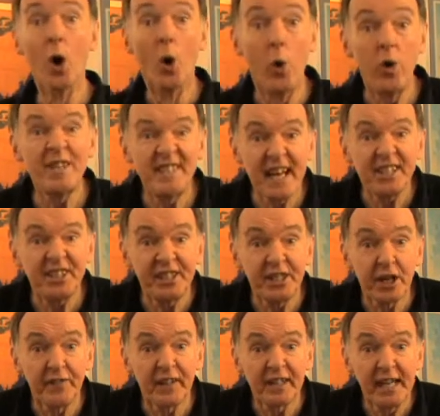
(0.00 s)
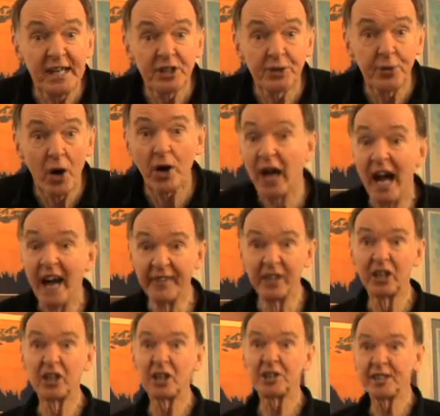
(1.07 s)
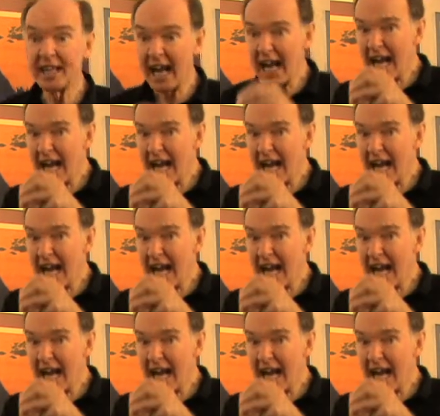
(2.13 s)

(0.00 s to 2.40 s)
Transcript: who is that sitting on the king's rock? And the girl said,